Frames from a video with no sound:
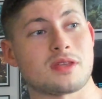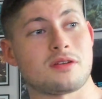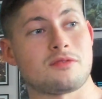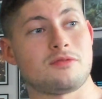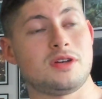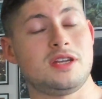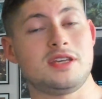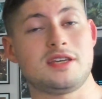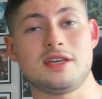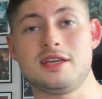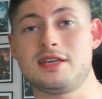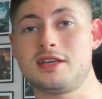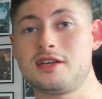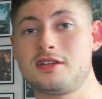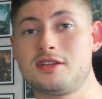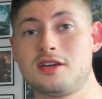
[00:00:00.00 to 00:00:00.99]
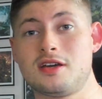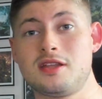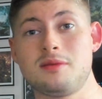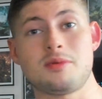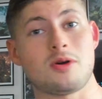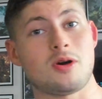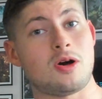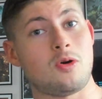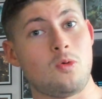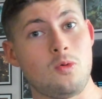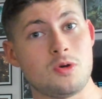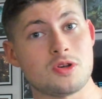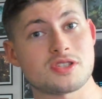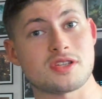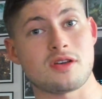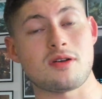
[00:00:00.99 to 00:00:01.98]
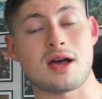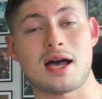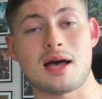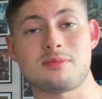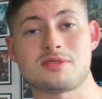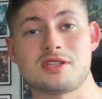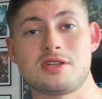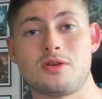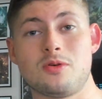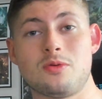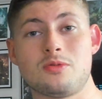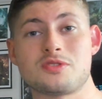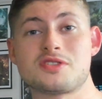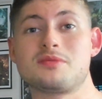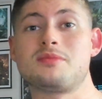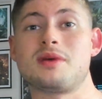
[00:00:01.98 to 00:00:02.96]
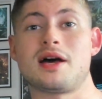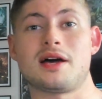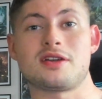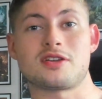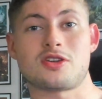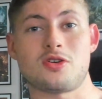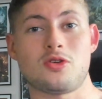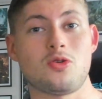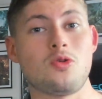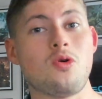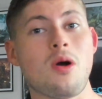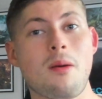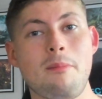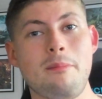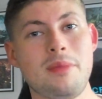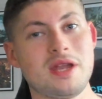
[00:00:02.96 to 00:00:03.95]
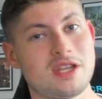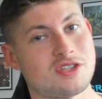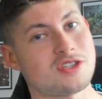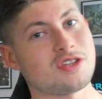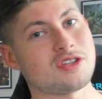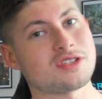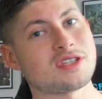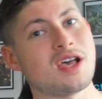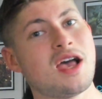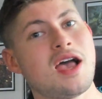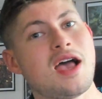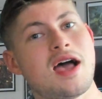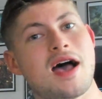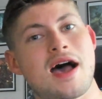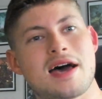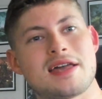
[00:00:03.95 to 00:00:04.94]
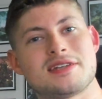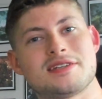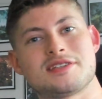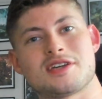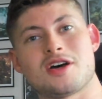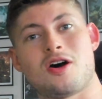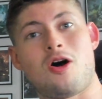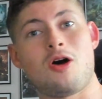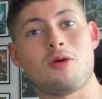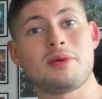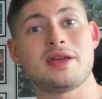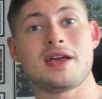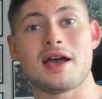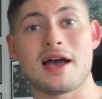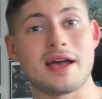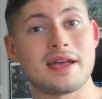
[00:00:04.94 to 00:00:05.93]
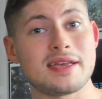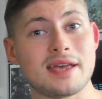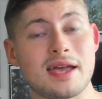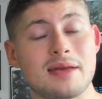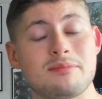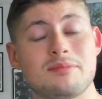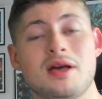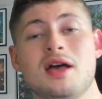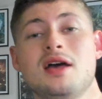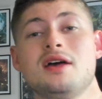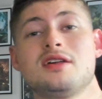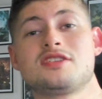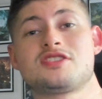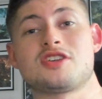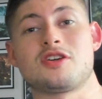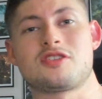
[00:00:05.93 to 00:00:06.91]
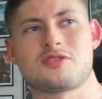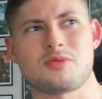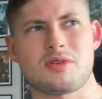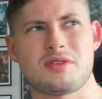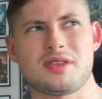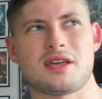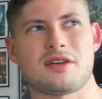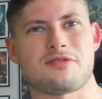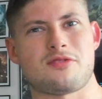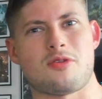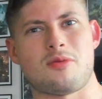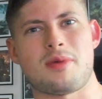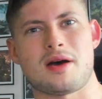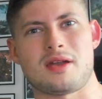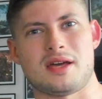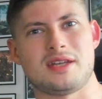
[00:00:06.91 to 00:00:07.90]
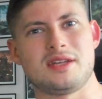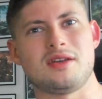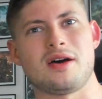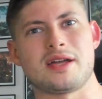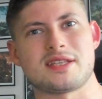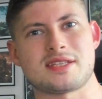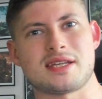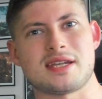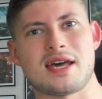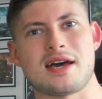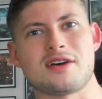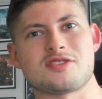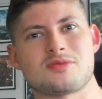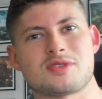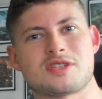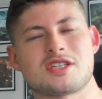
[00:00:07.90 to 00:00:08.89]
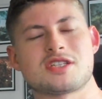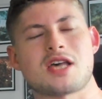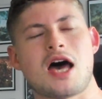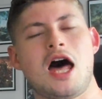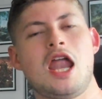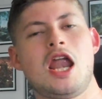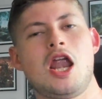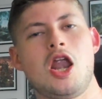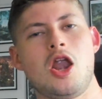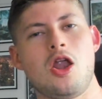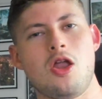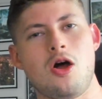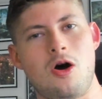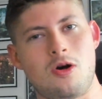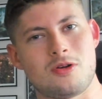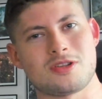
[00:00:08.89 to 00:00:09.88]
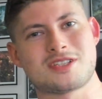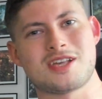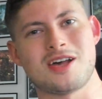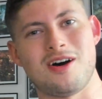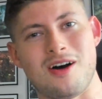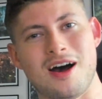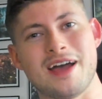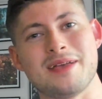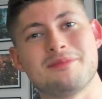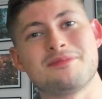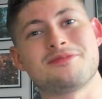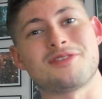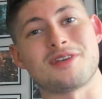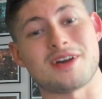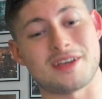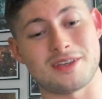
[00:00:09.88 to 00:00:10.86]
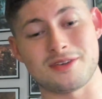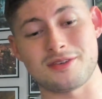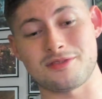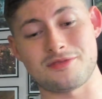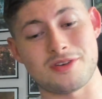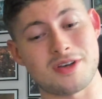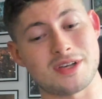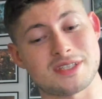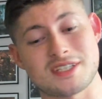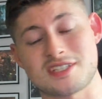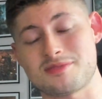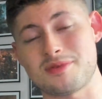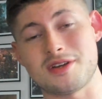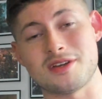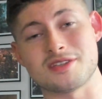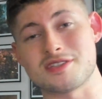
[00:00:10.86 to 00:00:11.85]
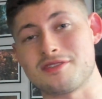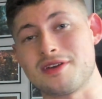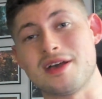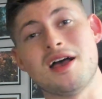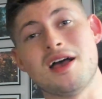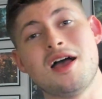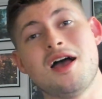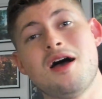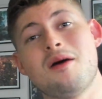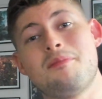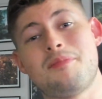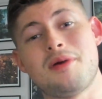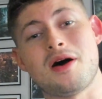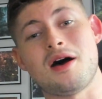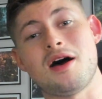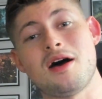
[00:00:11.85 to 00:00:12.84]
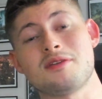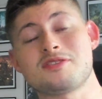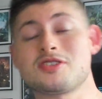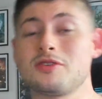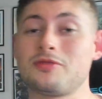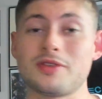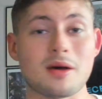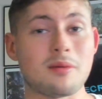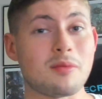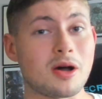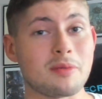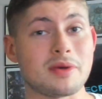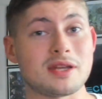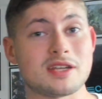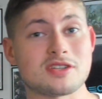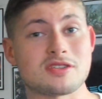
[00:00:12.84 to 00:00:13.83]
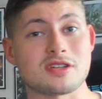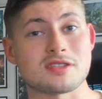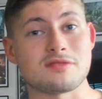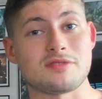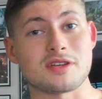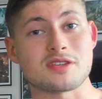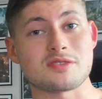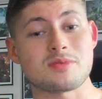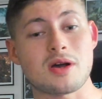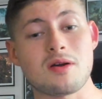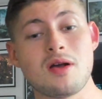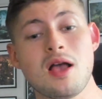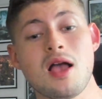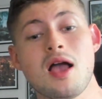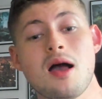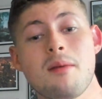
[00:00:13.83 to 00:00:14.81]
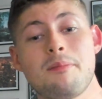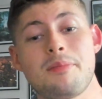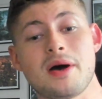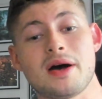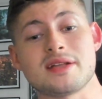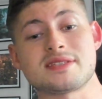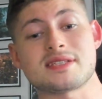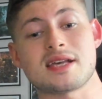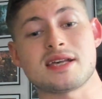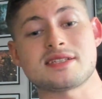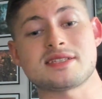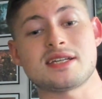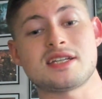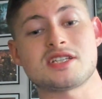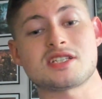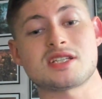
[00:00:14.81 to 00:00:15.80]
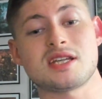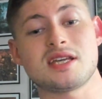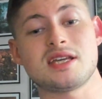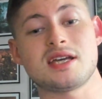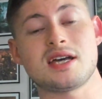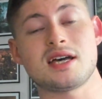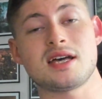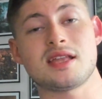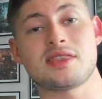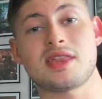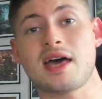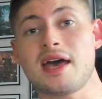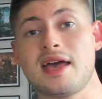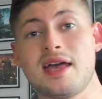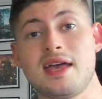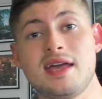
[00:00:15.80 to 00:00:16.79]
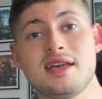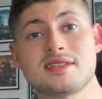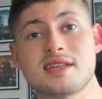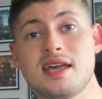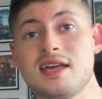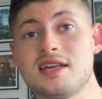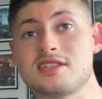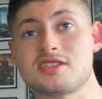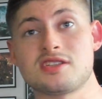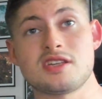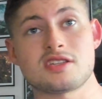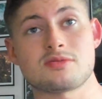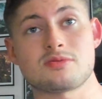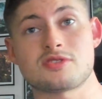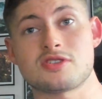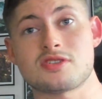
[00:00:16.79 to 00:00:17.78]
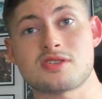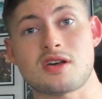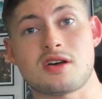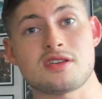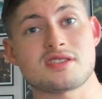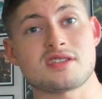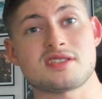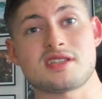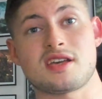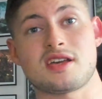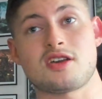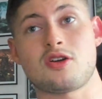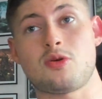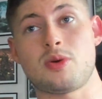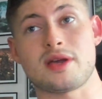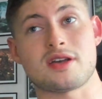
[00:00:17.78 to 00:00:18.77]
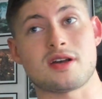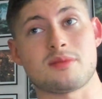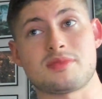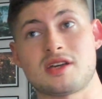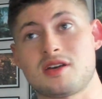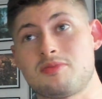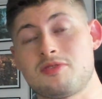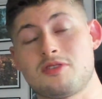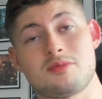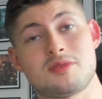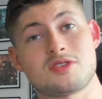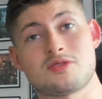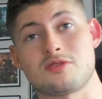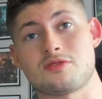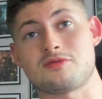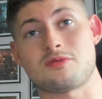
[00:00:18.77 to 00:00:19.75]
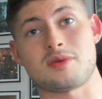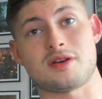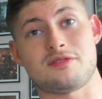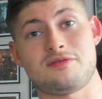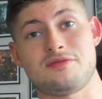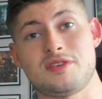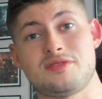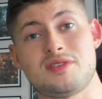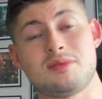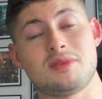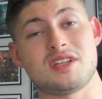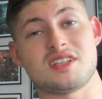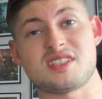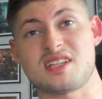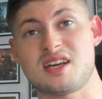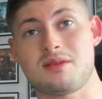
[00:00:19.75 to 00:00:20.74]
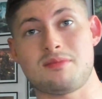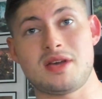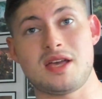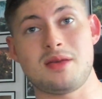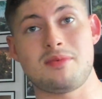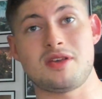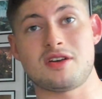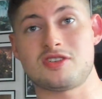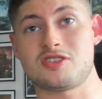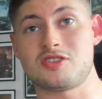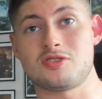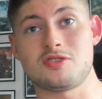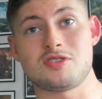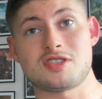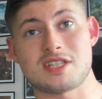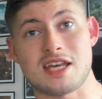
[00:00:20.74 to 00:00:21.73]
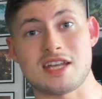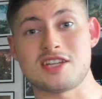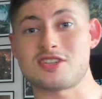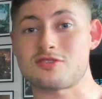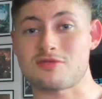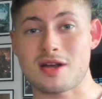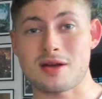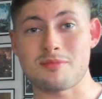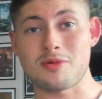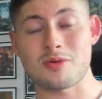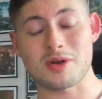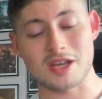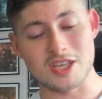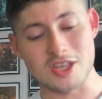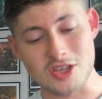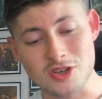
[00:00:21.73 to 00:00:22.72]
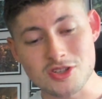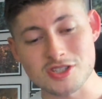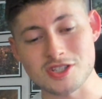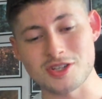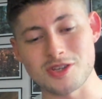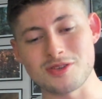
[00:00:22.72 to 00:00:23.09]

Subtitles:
really geeky and nerdy, but also absolutely awesome and cool miniatures and hobby and game. So because we're in there for about like 9 or 10 hours, which is a long time for like your first experience of it. But so I thought that might be an interesting thing as well. But essentially that is it. So this was just, I was going to say a quick update. I've probably been talking for about 15 minutes now. Maybe I do tend to ramble, and I used to do